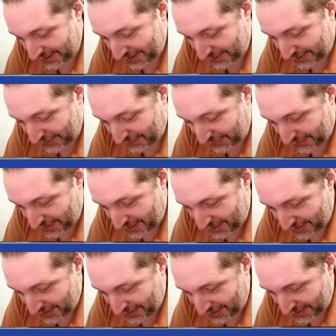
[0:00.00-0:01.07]
Don't
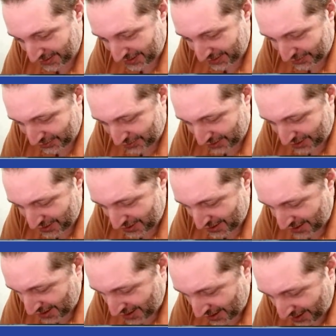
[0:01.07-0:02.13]

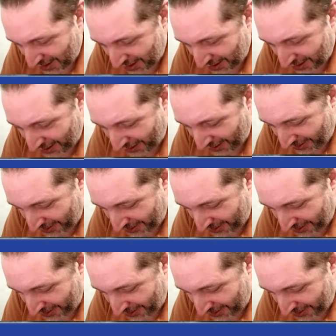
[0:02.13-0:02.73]
like this card